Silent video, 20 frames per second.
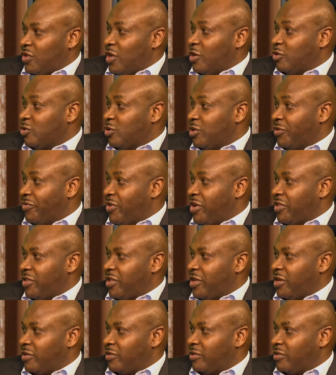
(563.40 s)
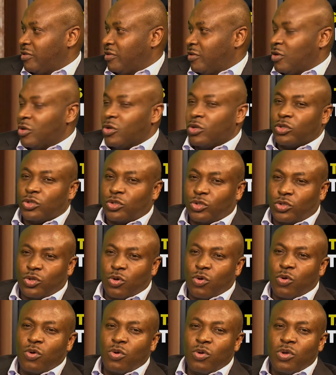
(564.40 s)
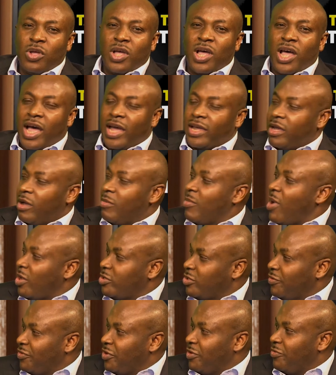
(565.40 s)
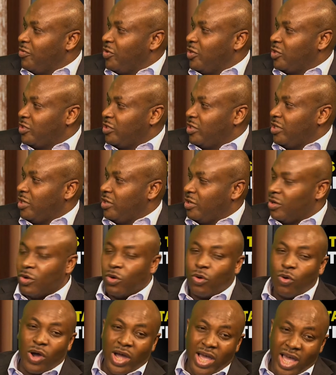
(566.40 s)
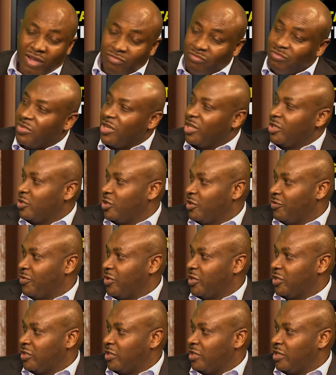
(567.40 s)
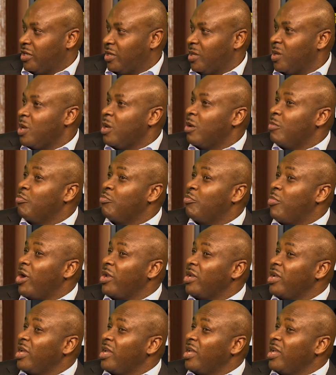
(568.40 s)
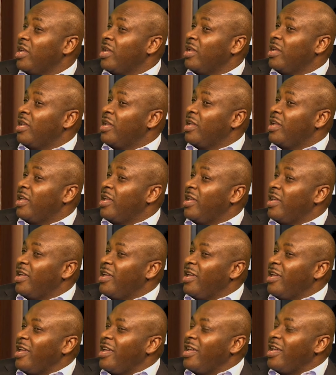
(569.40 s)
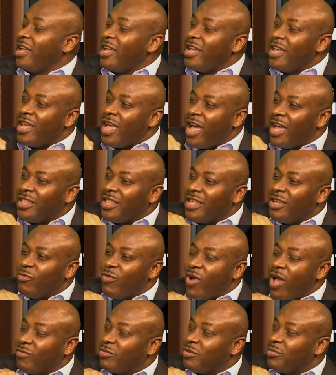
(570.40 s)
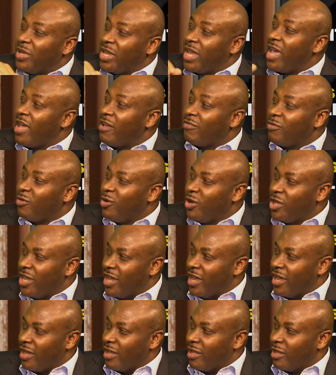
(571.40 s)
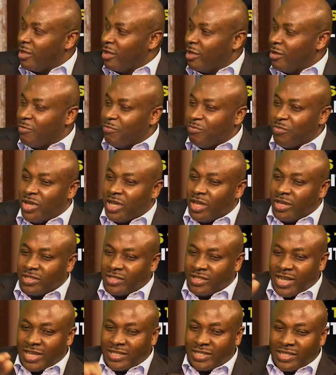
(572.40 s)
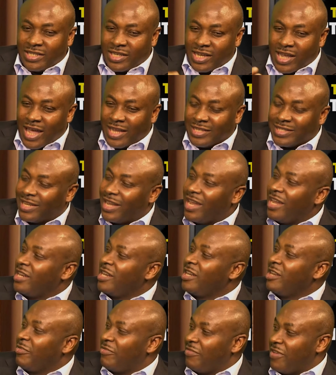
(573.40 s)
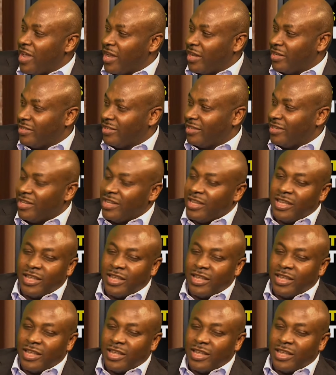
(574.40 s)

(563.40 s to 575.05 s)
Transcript: They are two different things. So I come out of university, or I haven't been to university, but I think we have to be careful here, because there's this cascading effect.